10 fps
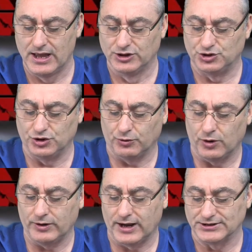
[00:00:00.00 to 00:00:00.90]
"to your
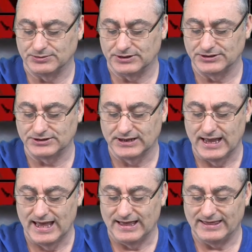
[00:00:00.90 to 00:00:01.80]
own husbands,
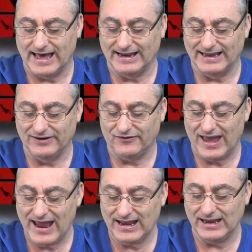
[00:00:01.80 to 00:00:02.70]
that if
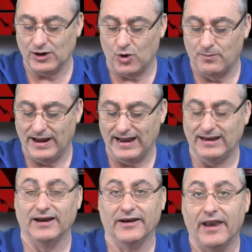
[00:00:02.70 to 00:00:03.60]
any
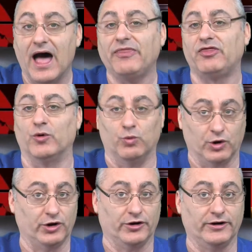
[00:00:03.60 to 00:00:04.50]
obey not the
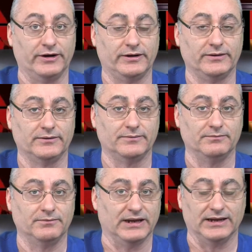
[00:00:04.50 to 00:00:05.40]
word,"
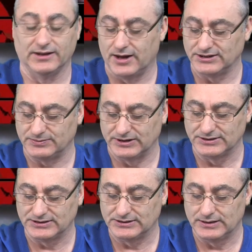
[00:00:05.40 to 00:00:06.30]
meaning the
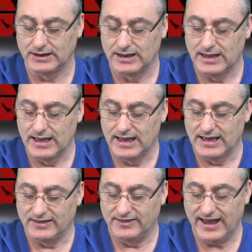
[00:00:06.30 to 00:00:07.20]
husbands,
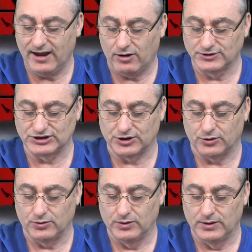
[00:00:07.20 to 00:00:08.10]
"they
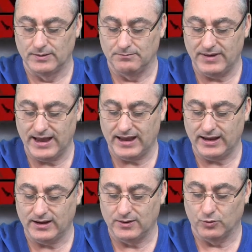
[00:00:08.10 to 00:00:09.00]
also
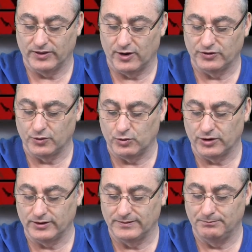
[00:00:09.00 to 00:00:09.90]
may, without the
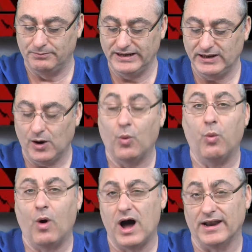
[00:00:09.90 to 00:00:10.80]
word, be
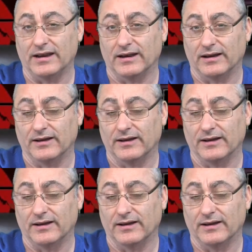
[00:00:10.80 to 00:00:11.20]
won."